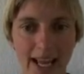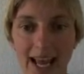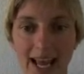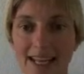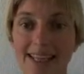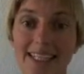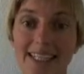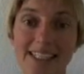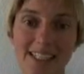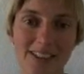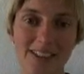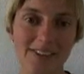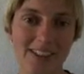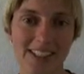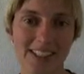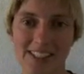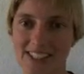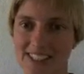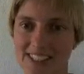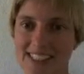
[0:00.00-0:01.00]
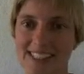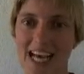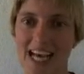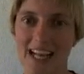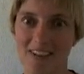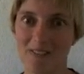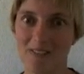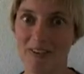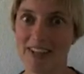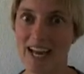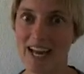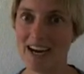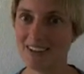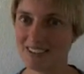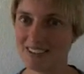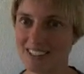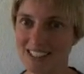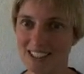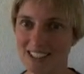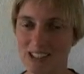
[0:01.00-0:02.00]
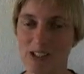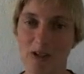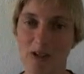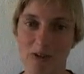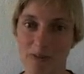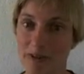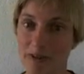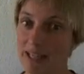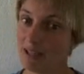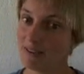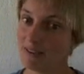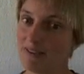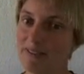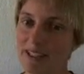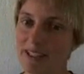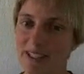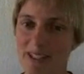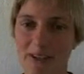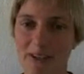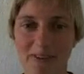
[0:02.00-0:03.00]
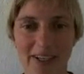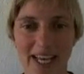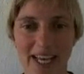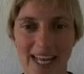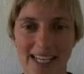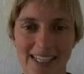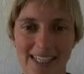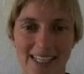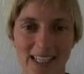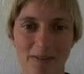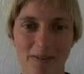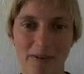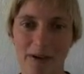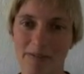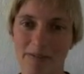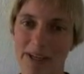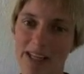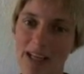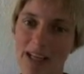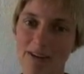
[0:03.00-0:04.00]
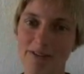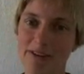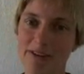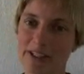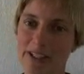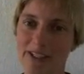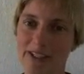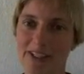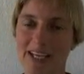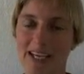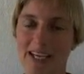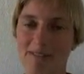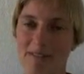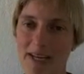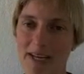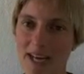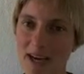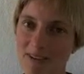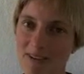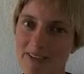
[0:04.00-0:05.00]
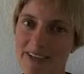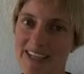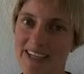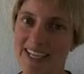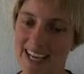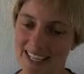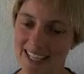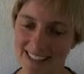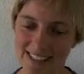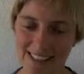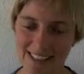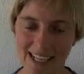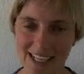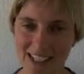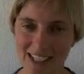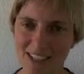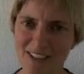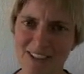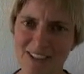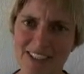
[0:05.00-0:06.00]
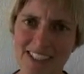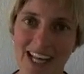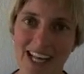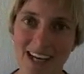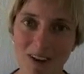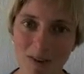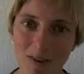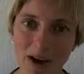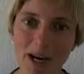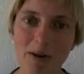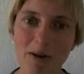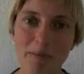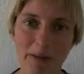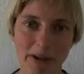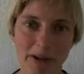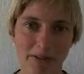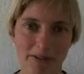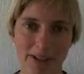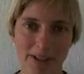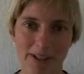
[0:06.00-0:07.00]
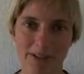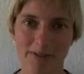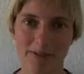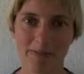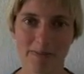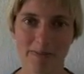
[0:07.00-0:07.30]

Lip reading: And this you can just tell without really knowing anything about my life. You can look at my network and understand quite a bit of it.